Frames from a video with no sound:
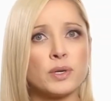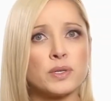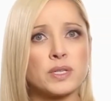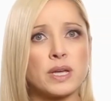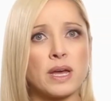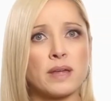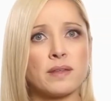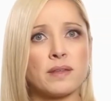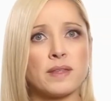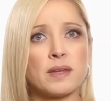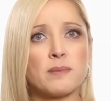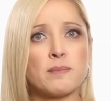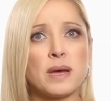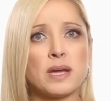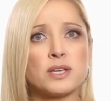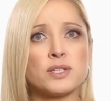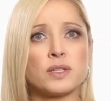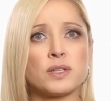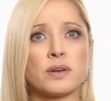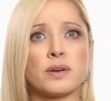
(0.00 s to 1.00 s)
other than
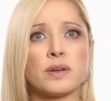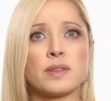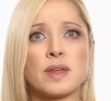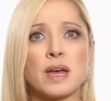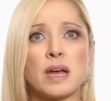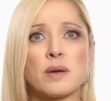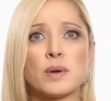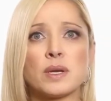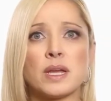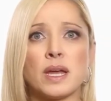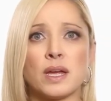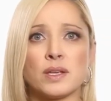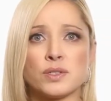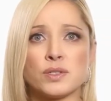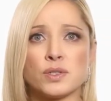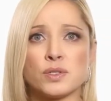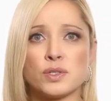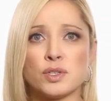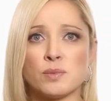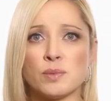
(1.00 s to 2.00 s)
medullary thyroid cancer
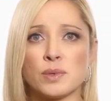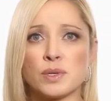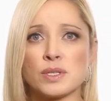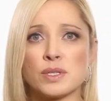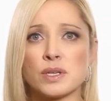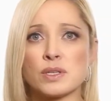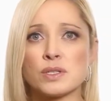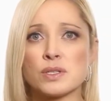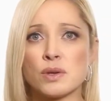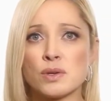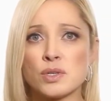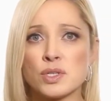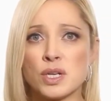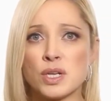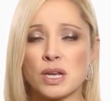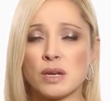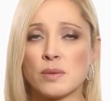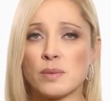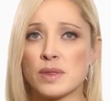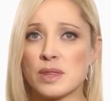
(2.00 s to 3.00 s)
tumors
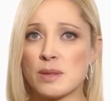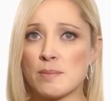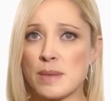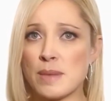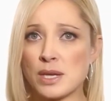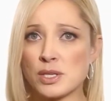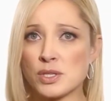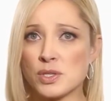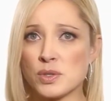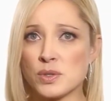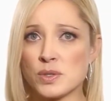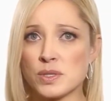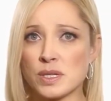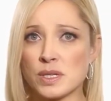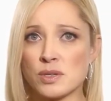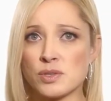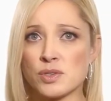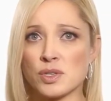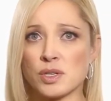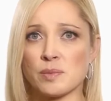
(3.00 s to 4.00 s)
associated with the MEN2
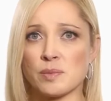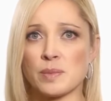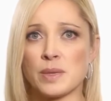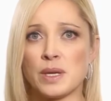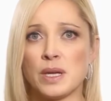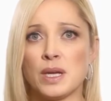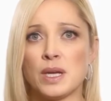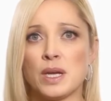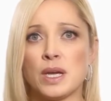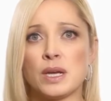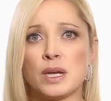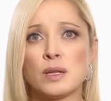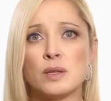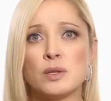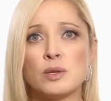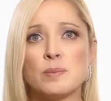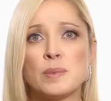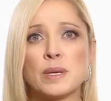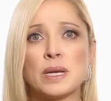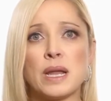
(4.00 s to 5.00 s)
syndrome
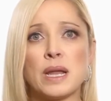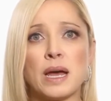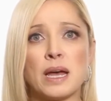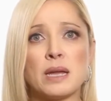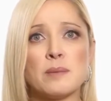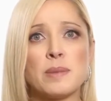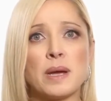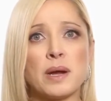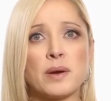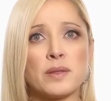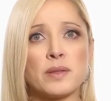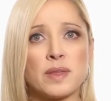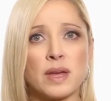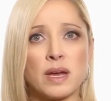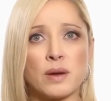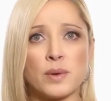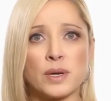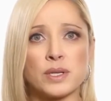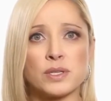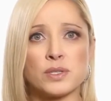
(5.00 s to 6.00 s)
include benign
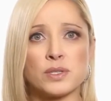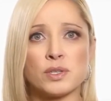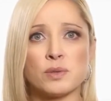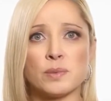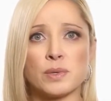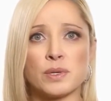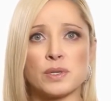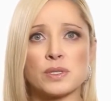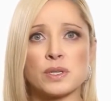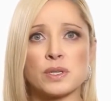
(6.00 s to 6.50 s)
parathyroid tumors,